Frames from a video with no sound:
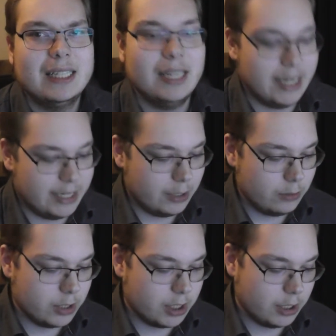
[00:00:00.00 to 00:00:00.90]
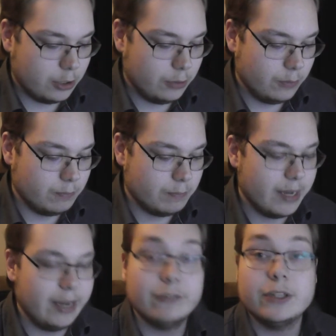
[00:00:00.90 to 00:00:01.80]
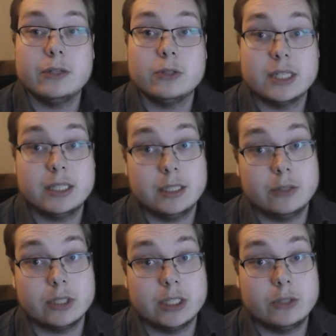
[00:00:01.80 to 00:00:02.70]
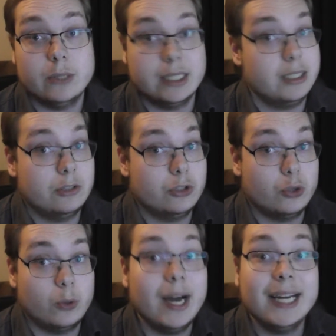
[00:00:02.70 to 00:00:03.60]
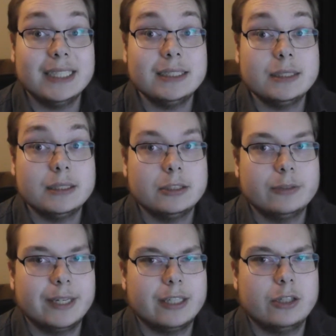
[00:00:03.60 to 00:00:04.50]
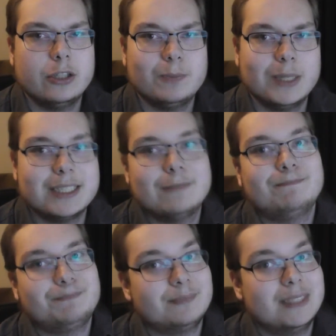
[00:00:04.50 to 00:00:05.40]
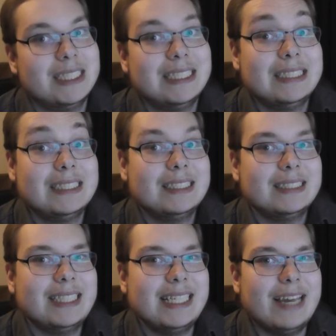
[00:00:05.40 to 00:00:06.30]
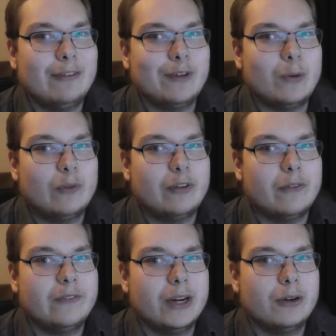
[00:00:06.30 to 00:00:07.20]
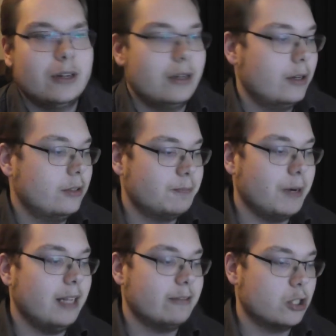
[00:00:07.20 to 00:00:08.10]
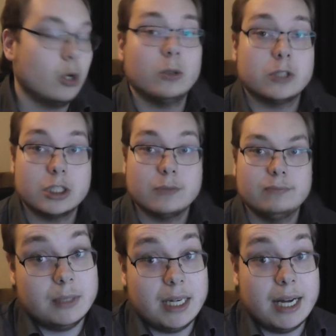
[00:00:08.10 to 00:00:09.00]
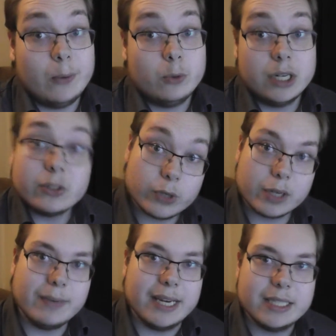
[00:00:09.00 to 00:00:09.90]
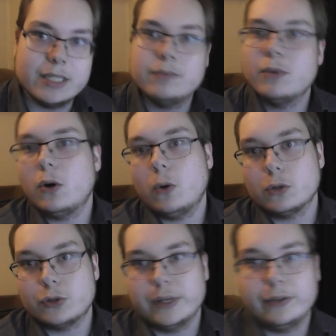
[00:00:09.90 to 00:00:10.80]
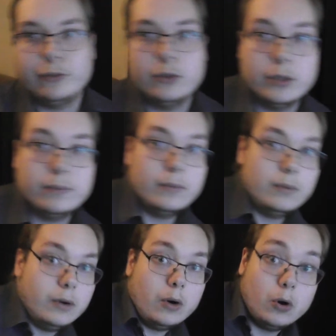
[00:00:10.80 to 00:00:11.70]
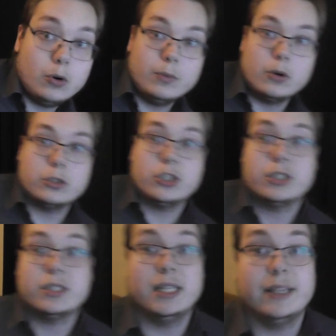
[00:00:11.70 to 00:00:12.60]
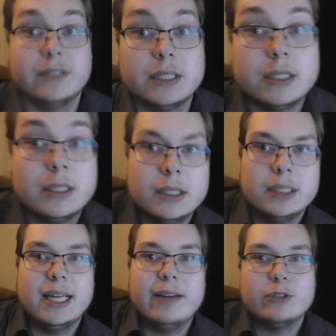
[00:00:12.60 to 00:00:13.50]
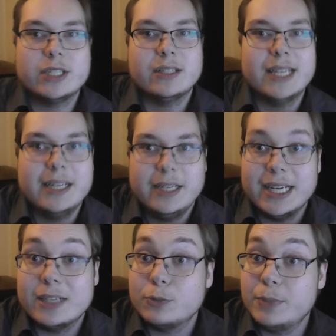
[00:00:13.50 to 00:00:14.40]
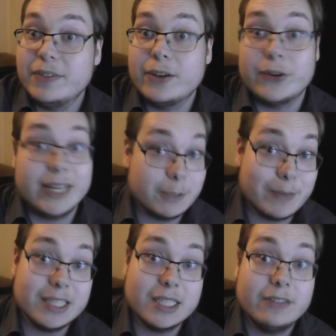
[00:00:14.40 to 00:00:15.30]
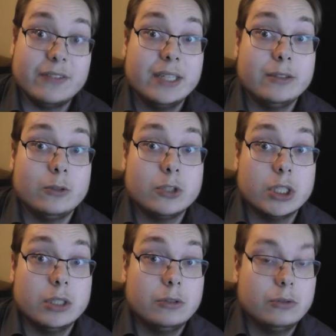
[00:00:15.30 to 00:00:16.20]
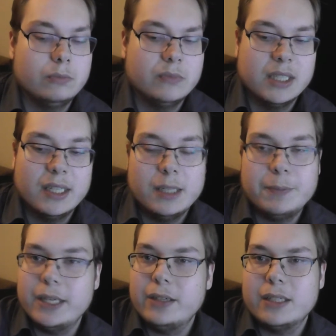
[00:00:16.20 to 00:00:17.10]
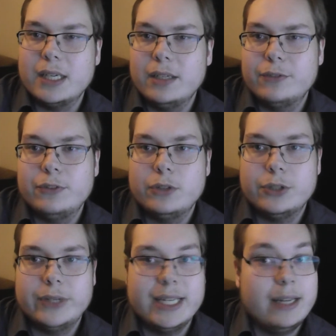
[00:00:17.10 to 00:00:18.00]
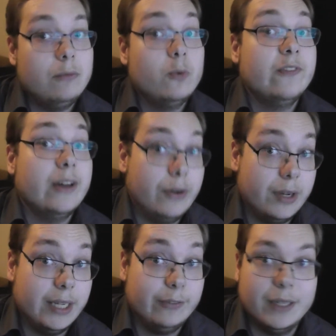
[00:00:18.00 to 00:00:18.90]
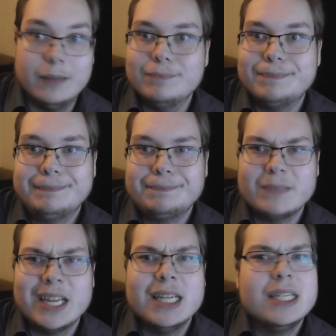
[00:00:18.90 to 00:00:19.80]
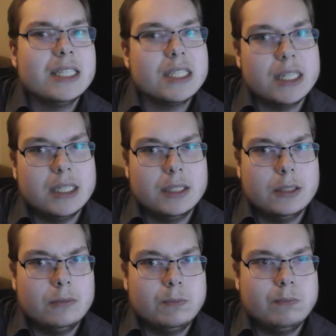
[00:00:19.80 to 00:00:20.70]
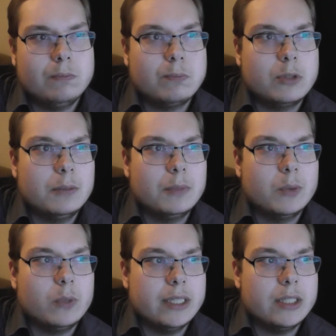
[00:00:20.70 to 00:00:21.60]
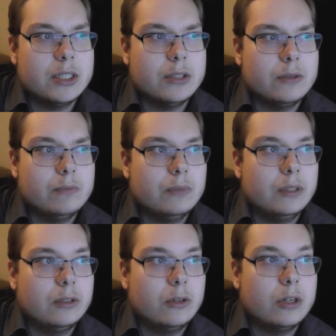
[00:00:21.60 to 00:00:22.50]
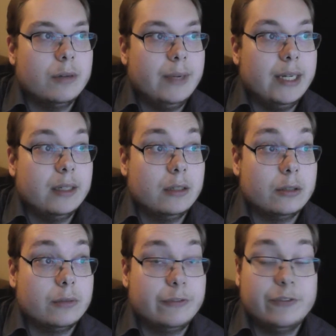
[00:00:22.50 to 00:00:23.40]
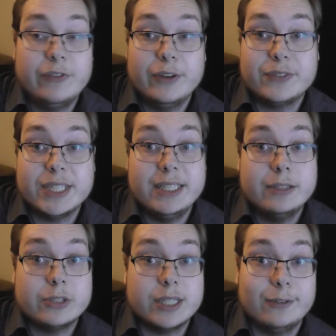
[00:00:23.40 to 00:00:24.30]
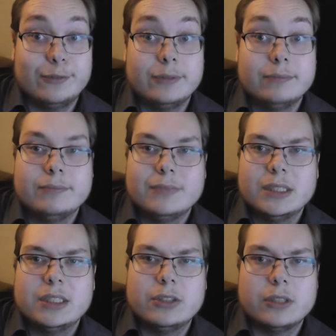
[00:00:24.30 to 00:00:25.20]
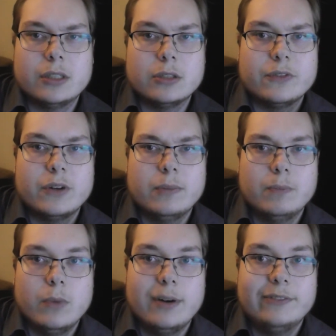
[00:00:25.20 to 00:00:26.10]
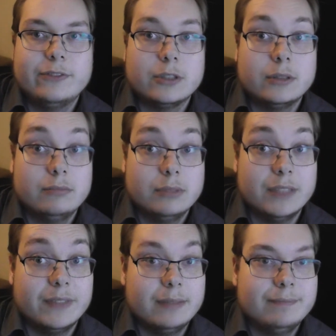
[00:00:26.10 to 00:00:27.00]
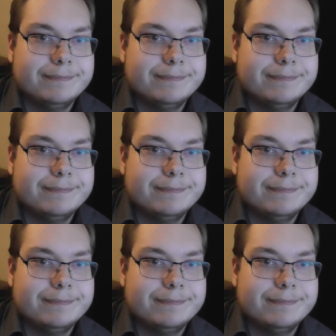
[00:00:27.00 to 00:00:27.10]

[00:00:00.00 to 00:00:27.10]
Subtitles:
I don't do many of those, and those I do, I try to make good, but take everything with a very good pile of salt. I would not recommend ordering food home or just delivered every single day. That could be very expensive, and also, depending on the kind of food you're eating, very unhealthy. So, probably wise to cook a meal or 15 yourself during the course of a month or something.